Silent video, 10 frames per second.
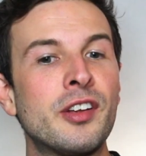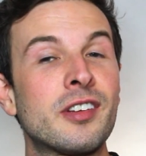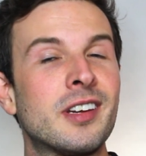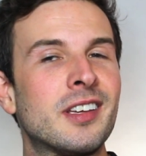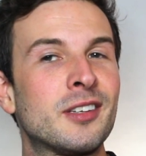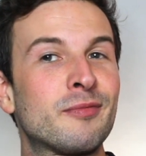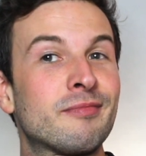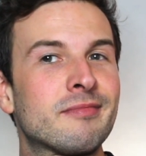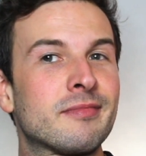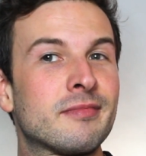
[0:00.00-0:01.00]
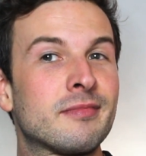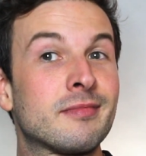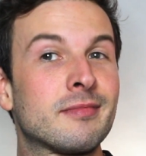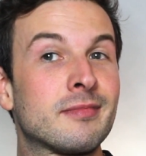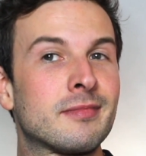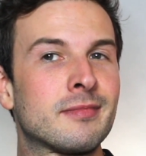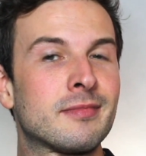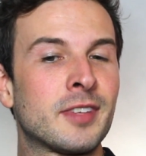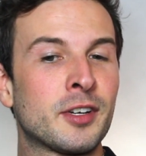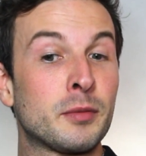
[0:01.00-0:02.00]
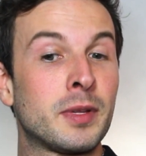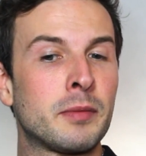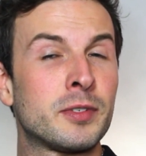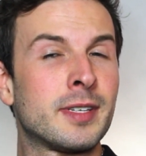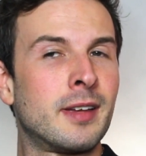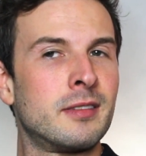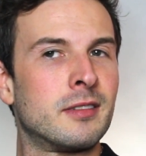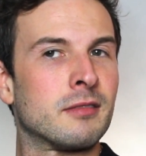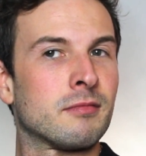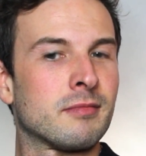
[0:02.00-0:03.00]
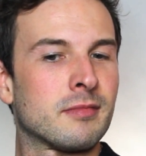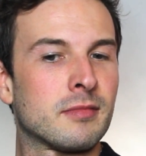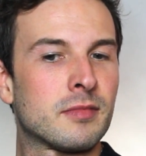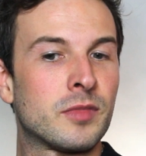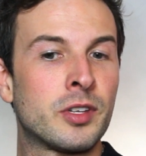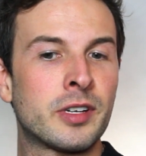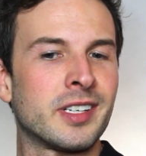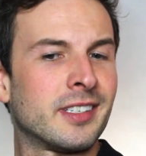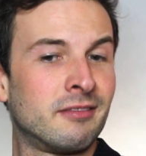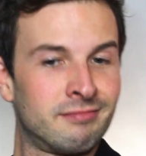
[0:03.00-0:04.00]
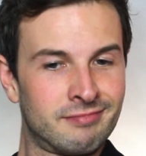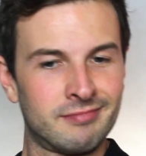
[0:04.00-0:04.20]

They're gonna. They're gonna play pretend. They're gonna